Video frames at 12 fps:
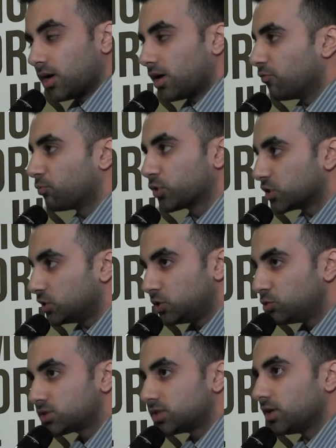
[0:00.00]
of
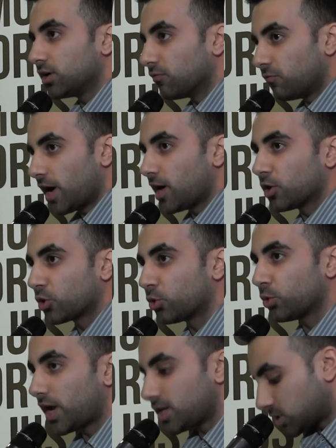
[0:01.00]
producing your vile
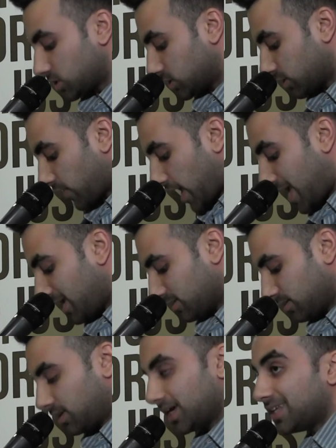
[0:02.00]
creation of hate,
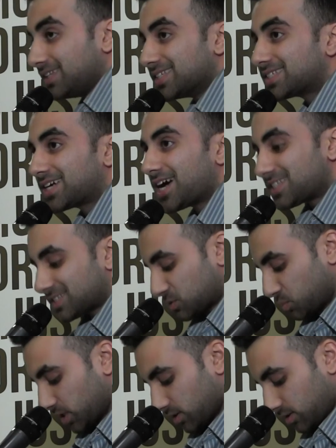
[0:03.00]
it
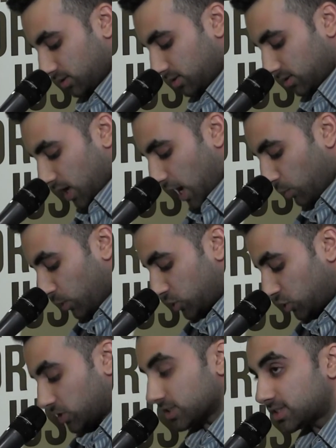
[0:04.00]
disgusts me. I
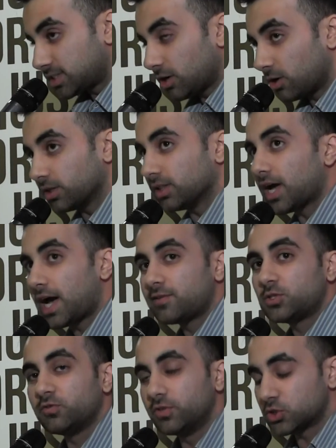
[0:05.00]
wish you could see all the
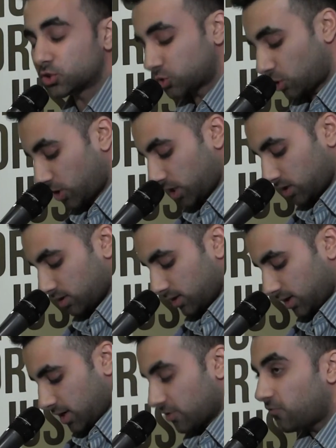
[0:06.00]
lives you've destroyed,
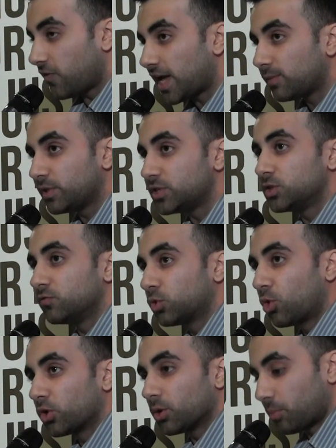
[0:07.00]
families you've
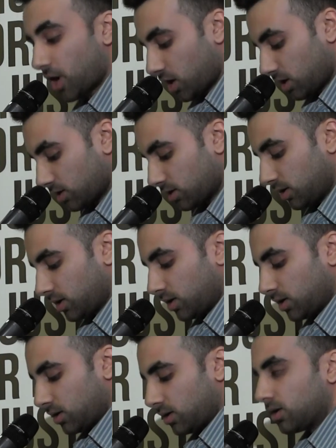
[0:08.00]
torn apart.
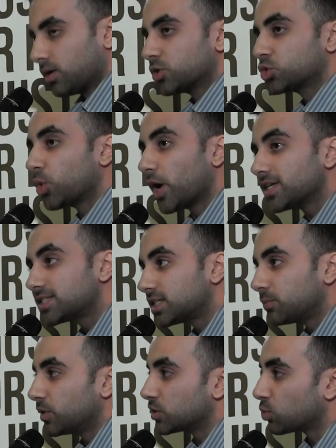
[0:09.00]
So I
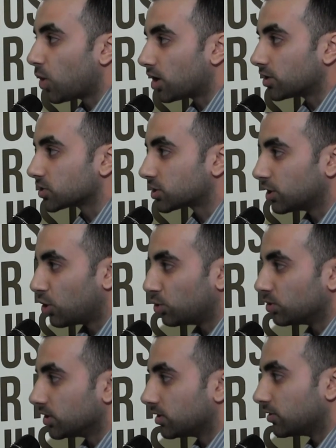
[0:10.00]
sip this water
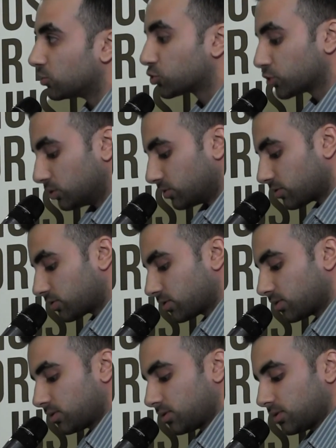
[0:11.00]
slowly, the truth,
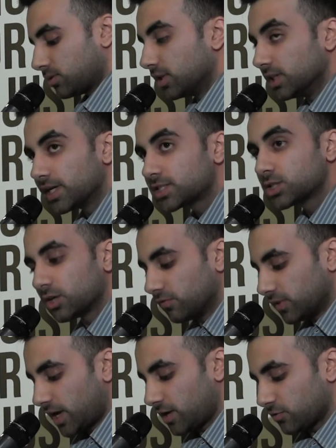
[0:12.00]
the elixir
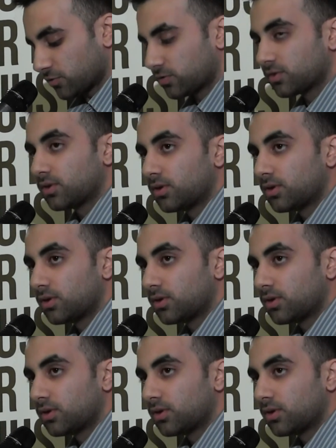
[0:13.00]
of life.